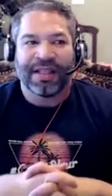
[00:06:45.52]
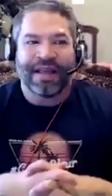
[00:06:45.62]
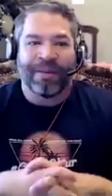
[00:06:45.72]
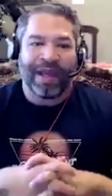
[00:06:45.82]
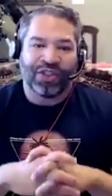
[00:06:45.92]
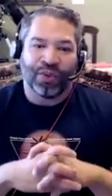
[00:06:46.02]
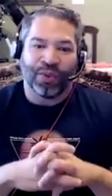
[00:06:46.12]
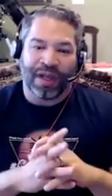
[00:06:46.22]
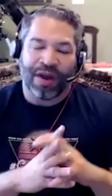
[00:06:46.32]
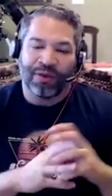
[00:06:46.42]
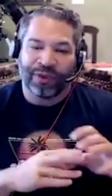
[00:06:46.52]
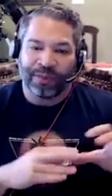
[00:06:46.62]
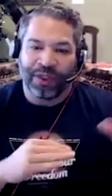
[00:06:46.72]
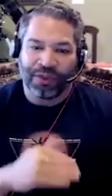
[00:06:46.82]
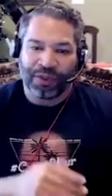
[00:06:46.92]
it that made you want to
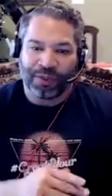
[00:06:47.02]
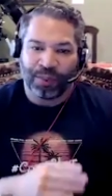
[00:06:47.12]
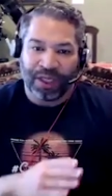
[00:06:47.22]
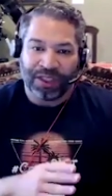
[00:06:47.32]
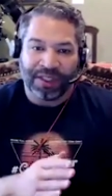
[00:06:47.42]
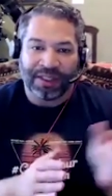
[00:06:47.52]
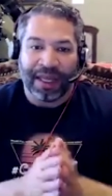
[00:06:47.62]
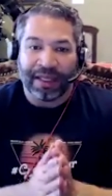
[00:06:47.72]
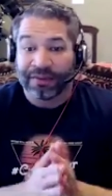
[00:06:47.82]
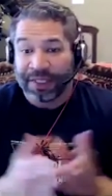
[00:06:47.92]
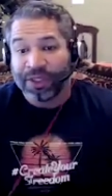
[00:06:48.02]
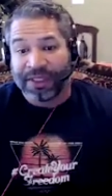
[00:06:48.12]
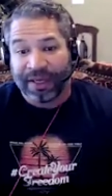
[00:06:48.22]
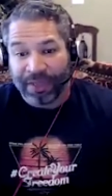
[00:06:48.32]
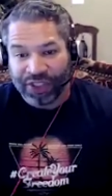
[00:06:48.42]
go from those projects that
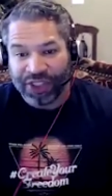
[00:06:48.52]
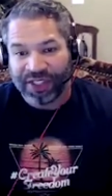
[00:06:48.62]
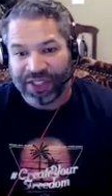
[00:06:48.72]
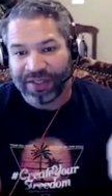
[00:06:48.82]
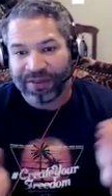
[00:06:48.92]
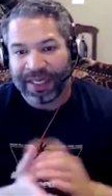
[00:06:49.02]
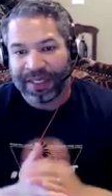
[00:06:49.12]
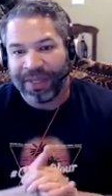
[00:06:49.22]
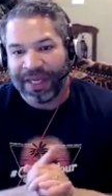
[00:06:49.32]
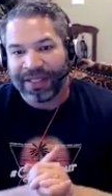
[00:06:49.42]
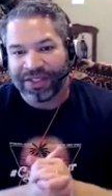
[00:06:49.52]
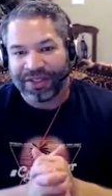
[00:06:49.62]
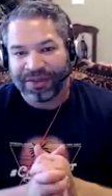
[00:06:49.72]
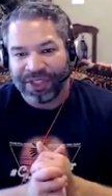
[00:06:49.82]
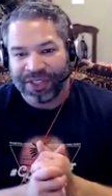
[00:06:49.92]
some would say are much easier, right?
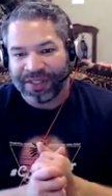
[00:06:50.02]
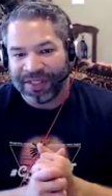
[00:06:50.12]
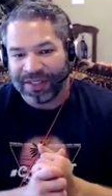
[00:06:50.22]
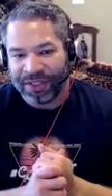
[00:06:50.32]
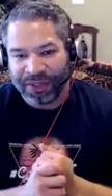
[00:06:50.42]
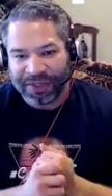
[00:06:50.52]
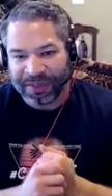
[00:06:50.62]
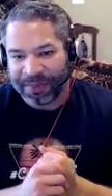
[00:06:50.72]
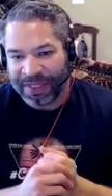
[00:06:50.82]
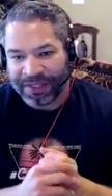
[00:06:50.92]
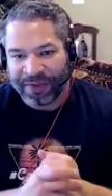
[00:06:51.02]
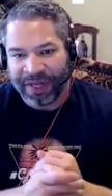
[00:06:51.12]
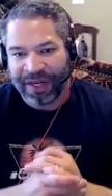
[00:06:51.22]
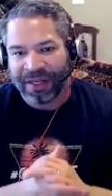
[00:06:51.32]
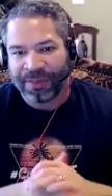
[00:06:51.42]
Because you're just either doing something
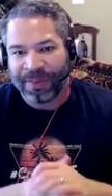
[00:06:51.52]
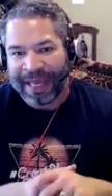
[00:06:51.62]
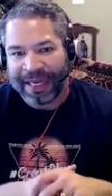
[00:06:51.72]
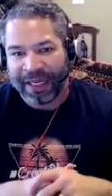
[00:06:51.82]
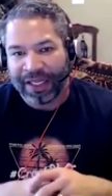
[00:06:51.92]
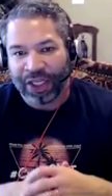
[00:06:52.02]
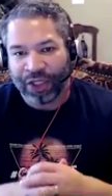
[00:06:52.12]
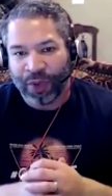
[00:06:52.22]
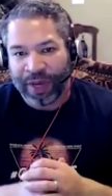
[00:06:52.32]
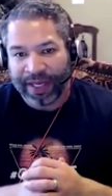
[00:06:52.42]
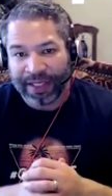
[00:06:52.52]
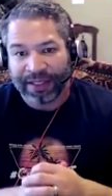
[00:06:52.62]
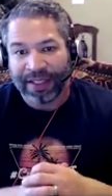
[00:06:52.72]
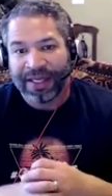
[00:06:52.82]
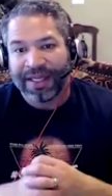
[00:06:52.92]
that's very cosmetic,
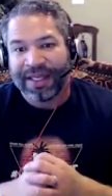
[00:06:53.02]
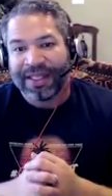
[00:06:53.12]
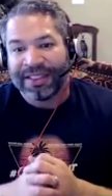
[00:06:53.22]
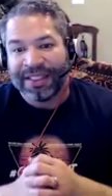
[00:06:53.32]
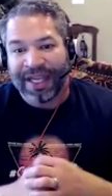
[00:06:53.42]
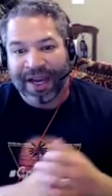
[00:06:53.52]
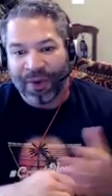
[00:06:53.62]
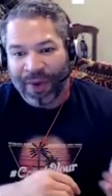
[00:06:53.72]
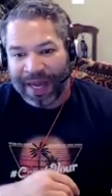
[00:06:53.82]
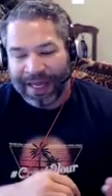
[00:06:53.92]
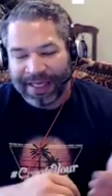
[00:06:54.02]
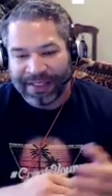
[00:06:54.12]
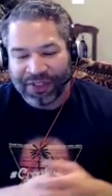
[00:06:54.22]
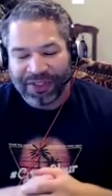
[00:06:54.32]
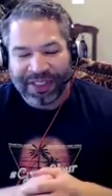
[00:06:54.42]
quick, DIY,
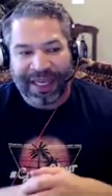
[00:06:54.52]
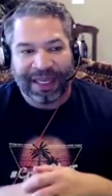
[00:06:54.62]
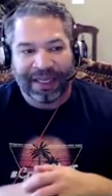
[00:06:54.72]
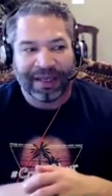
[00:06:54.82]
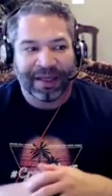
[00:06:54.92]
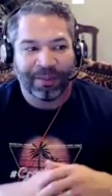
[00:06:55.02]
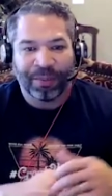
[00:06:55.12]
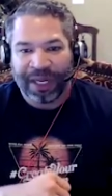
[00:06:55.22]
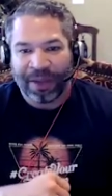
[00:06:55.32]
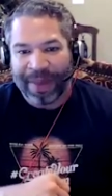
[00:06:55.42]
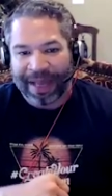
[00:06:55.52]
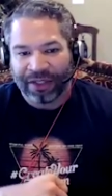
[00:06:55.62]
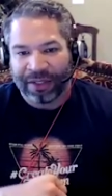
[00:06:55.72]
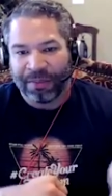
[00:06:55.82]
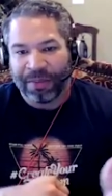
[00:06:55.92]
as you said, putting it
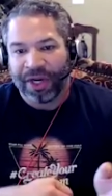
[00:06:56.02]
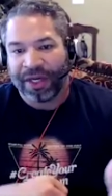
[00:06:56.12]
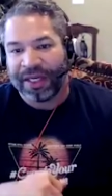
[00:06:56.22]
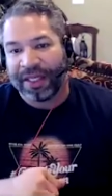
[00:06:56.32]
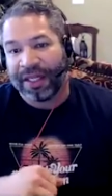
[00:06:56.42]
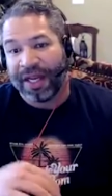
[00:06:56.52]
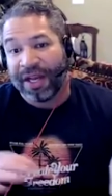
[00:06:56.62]
back on the market